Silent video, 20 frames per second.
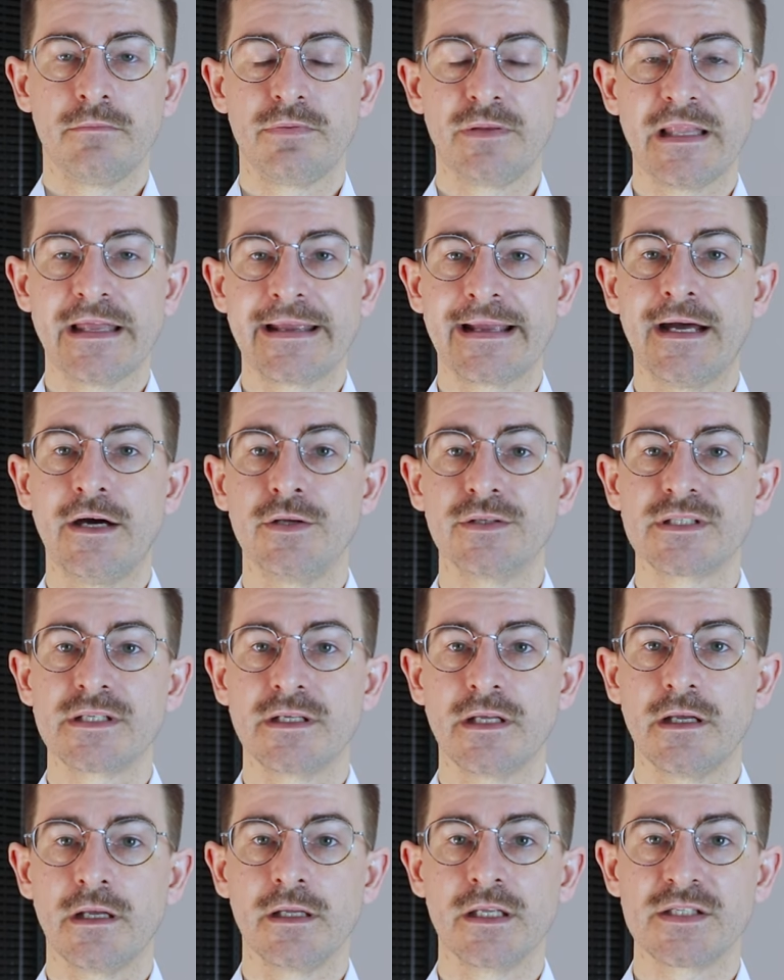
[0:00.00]
play out.
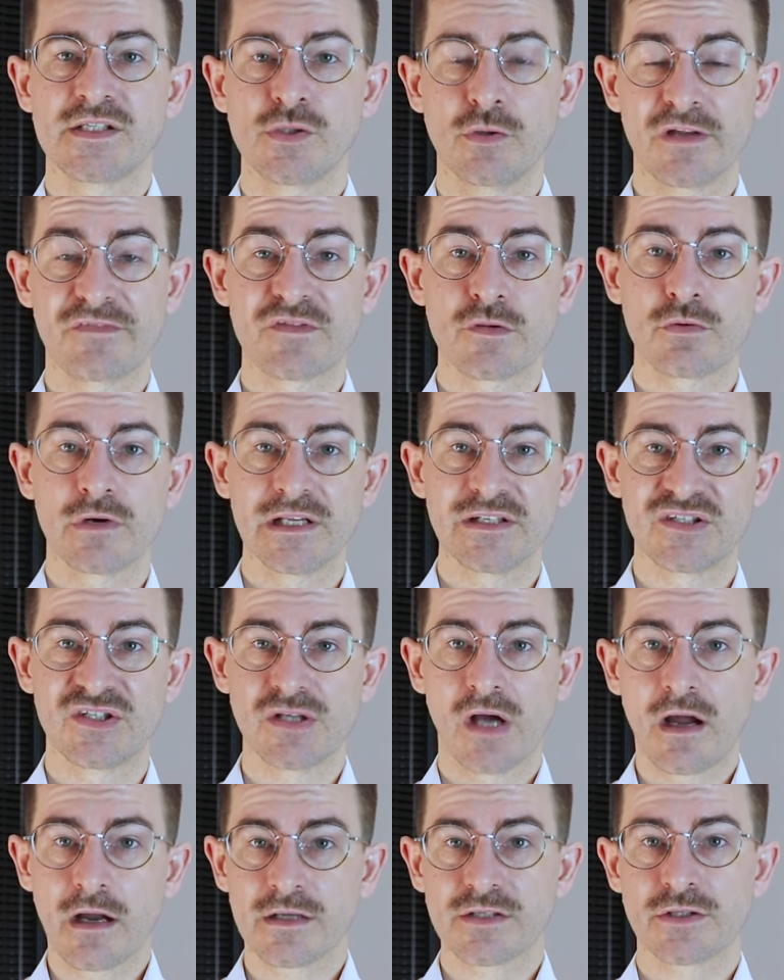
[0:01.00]
Uh, so if you're a
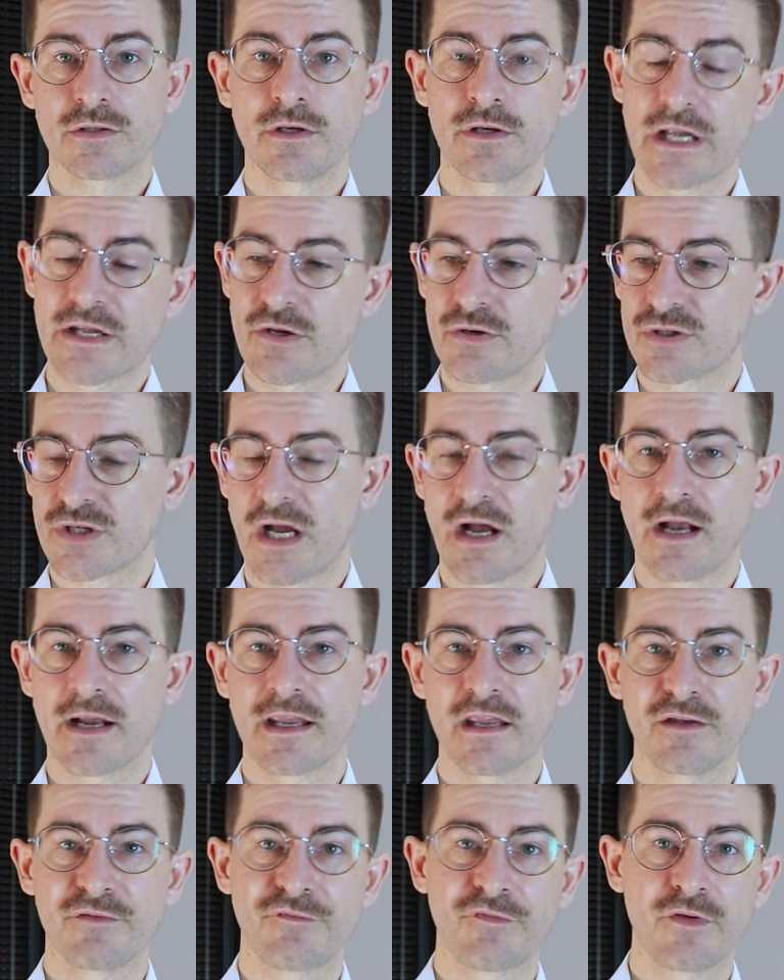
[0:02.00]
doctor and you're
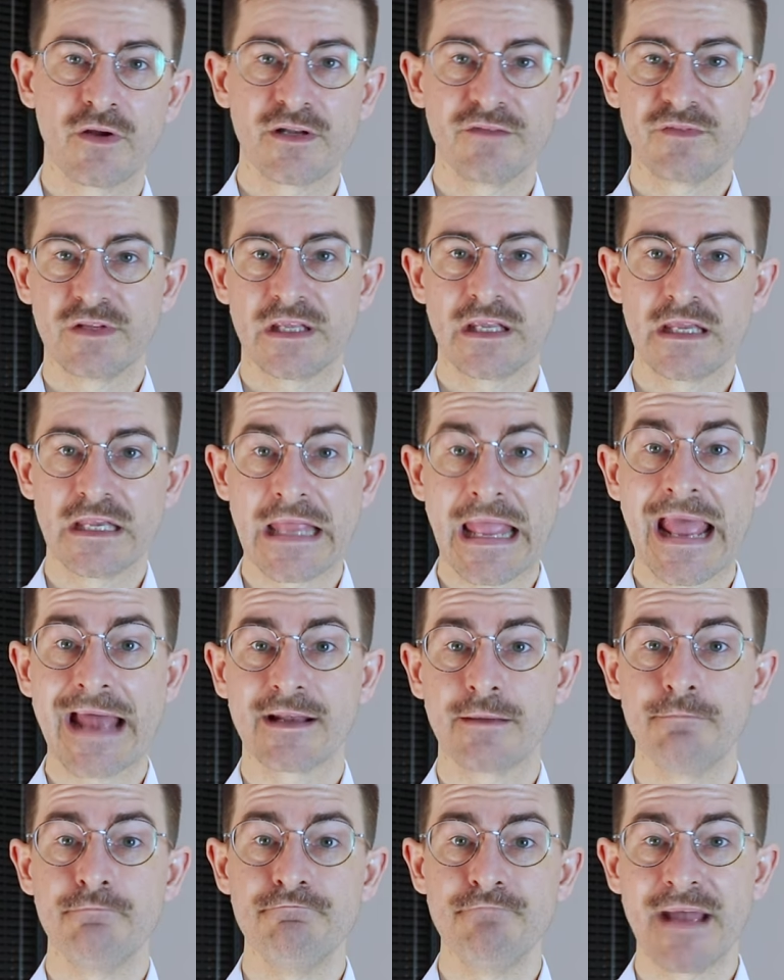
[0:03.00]
talking in front of
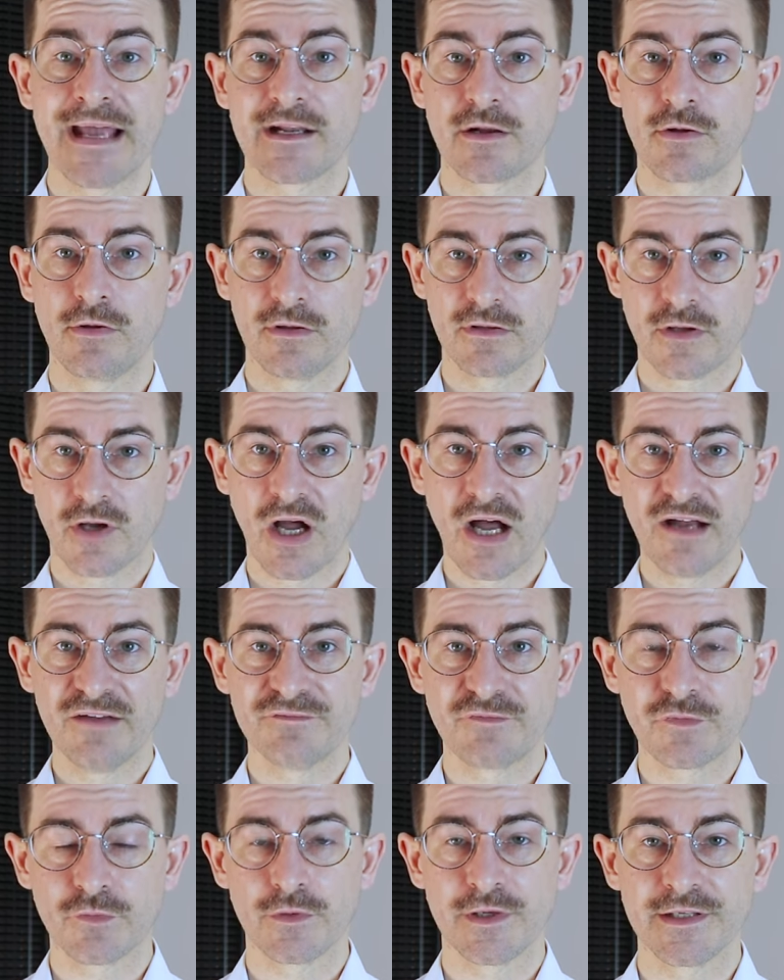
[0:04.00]
at a medical
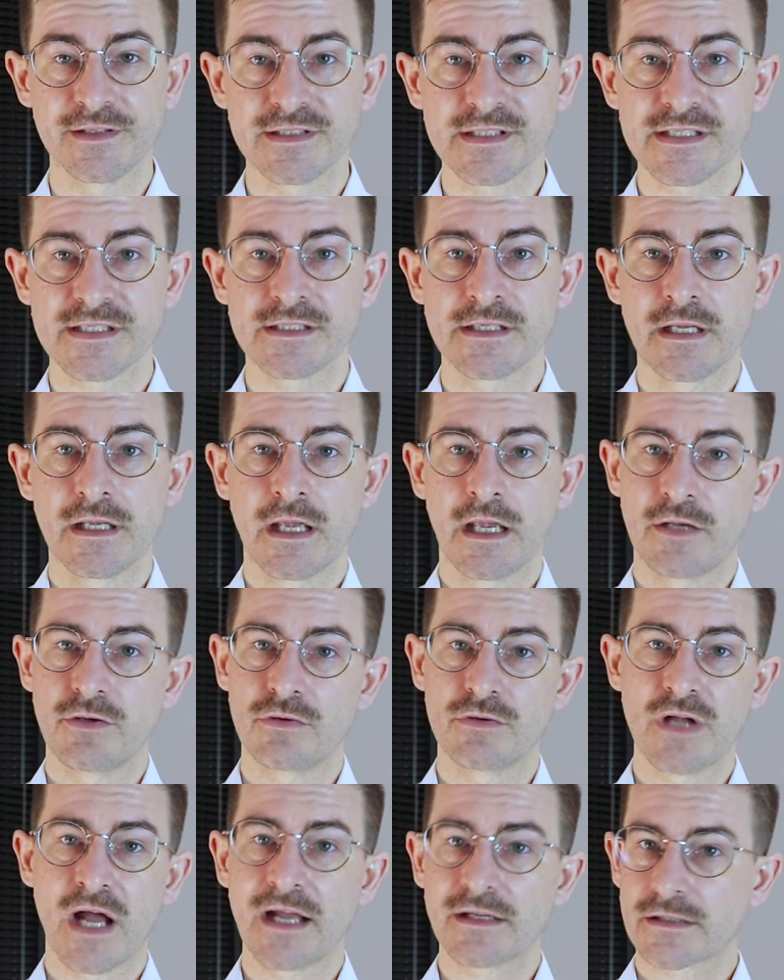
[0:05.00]
conference and
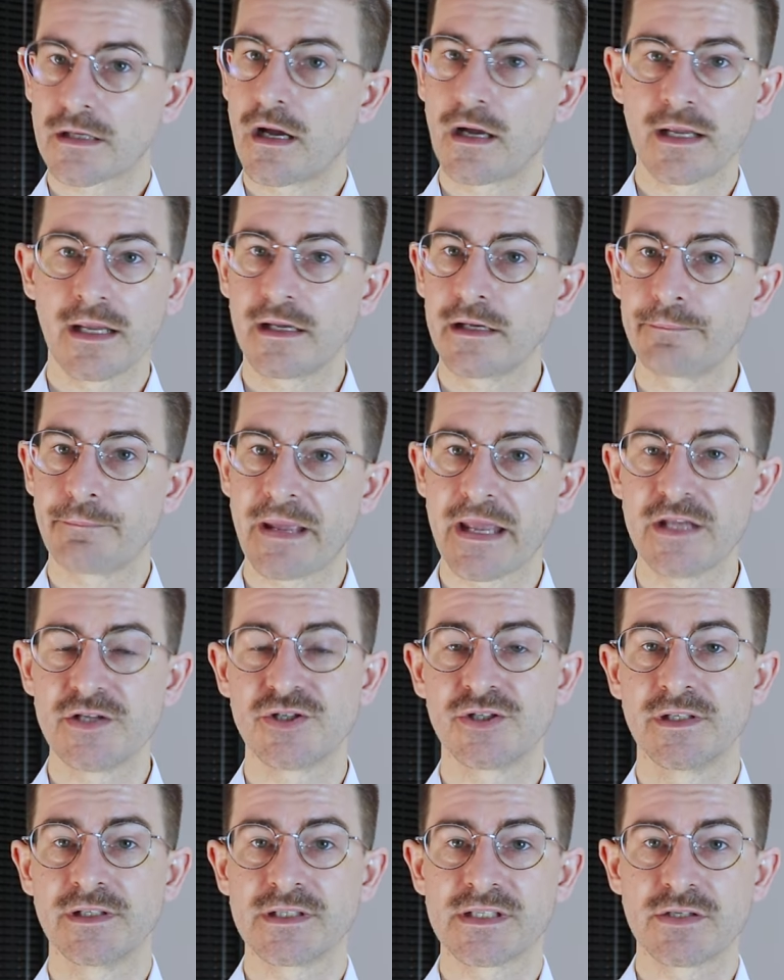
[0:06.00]
you're not talking to
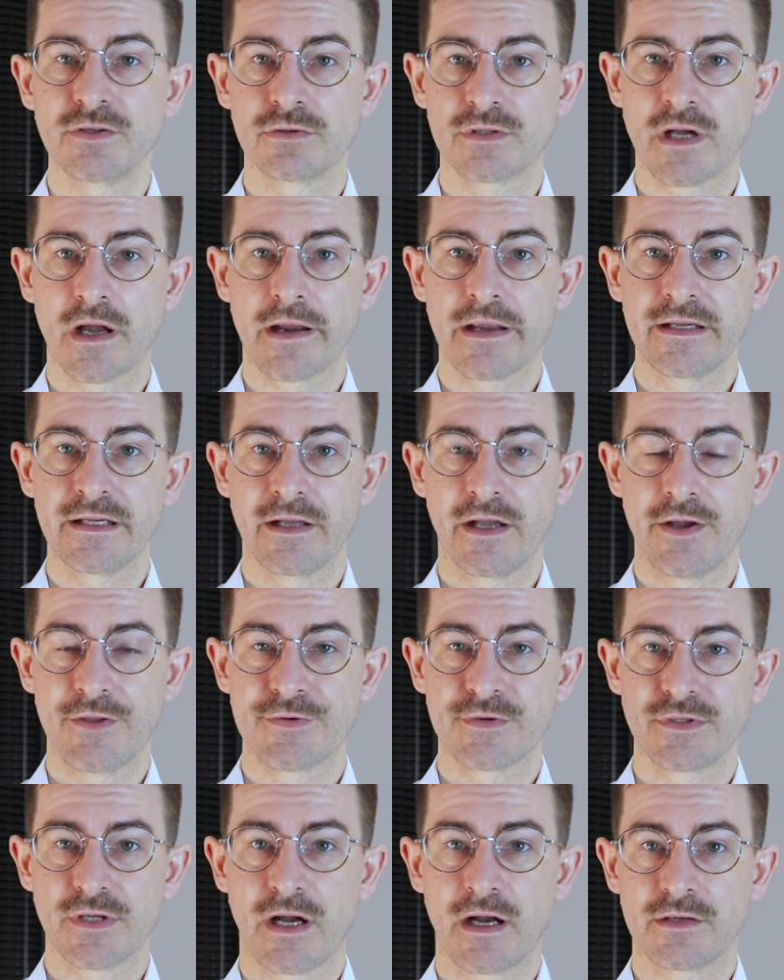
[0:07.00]
patients, you're talking to
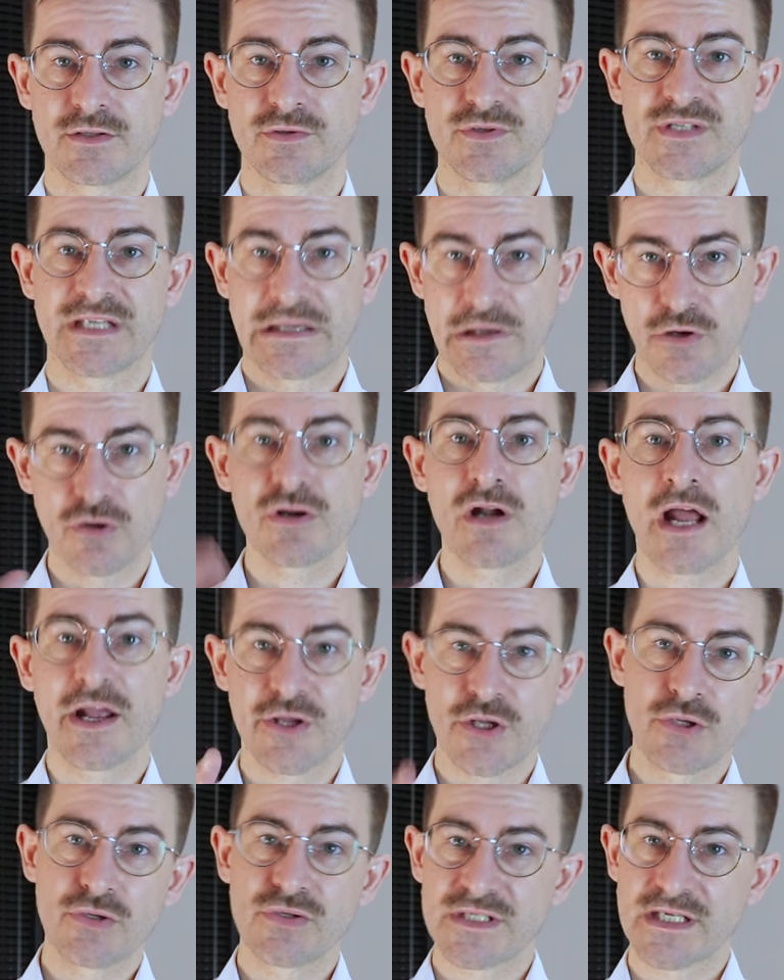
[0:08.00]
other doctors, and you're
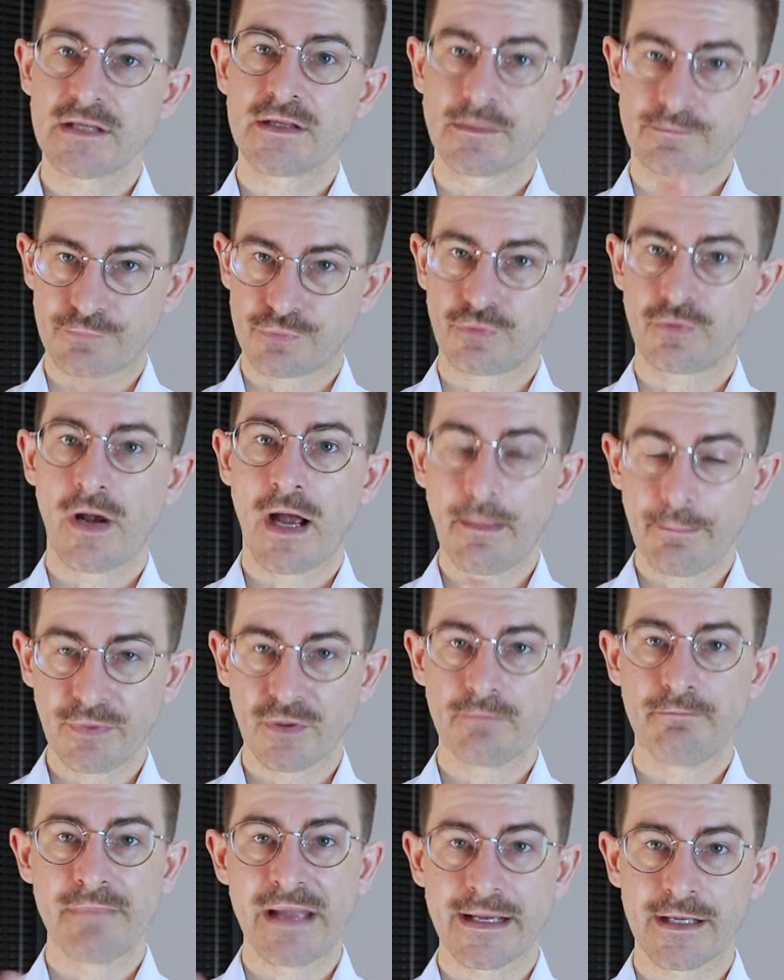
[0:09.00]
not using the
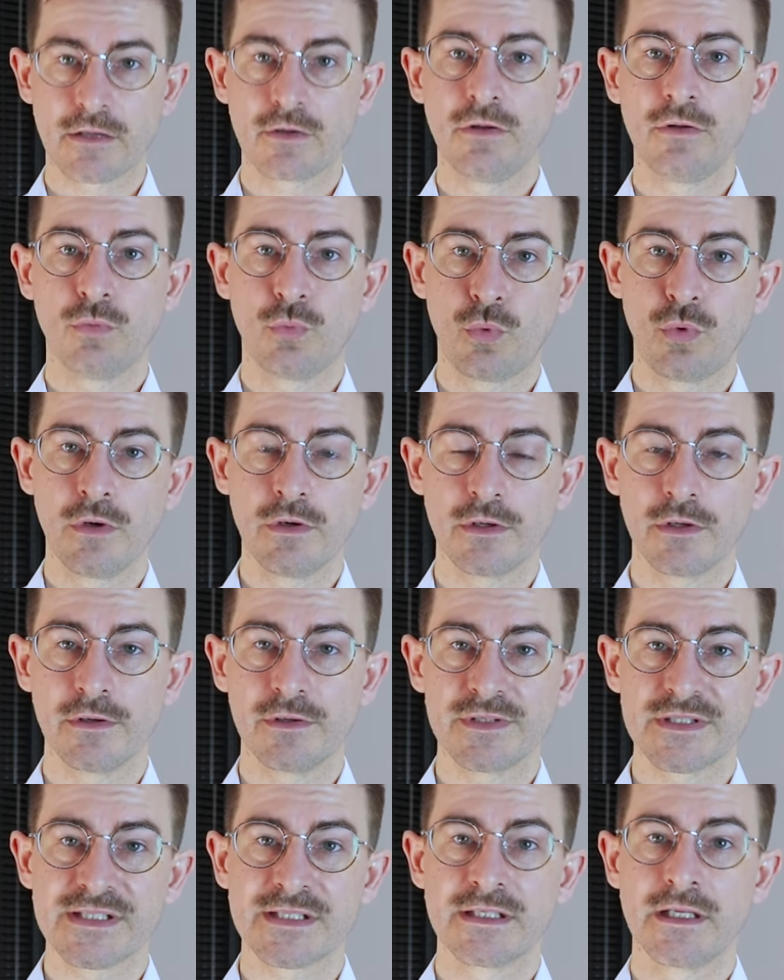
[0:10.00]
proper medical
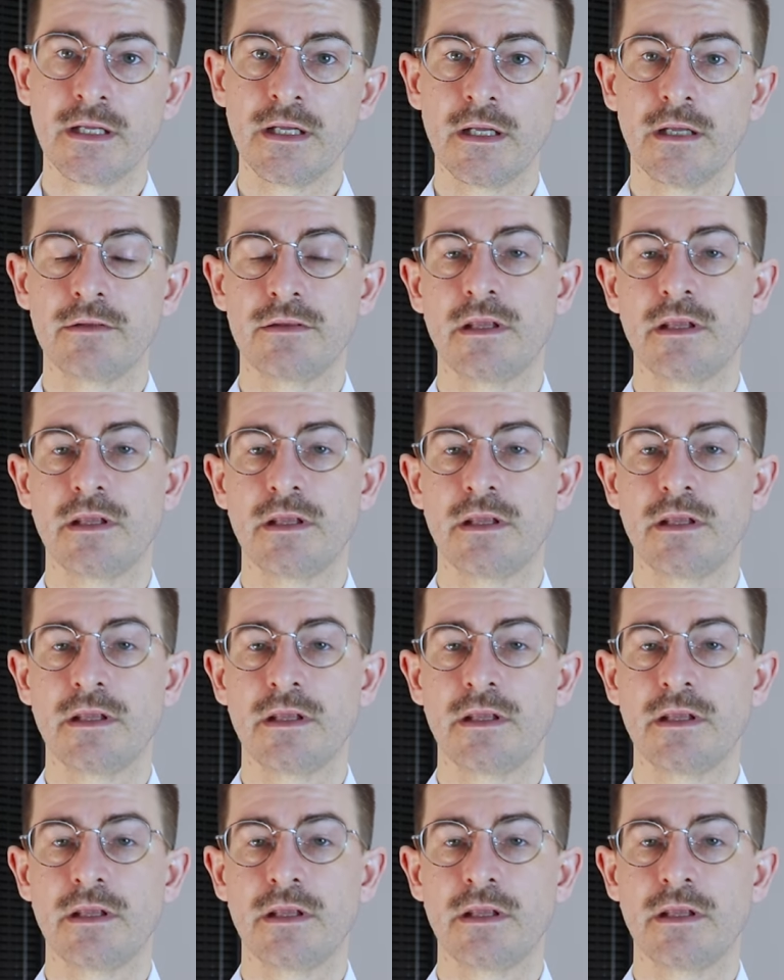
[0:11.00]
words,